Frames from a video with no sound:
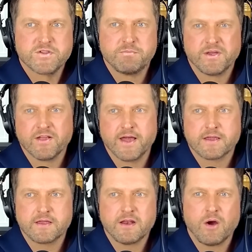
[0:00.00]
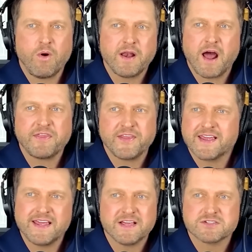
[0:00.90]
to be like, you know what? I
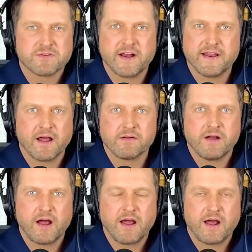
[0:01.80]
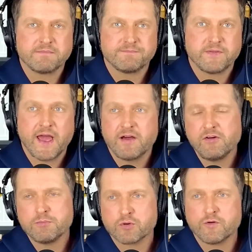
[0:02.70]
think he is ready.
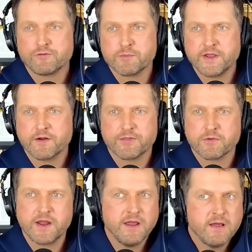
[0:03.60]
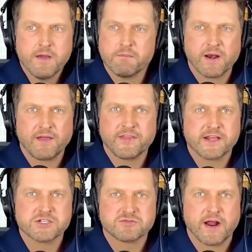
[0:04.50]
He'll improve from year 3, but I think
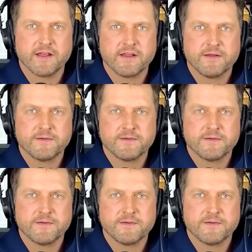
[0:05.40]
he's ready.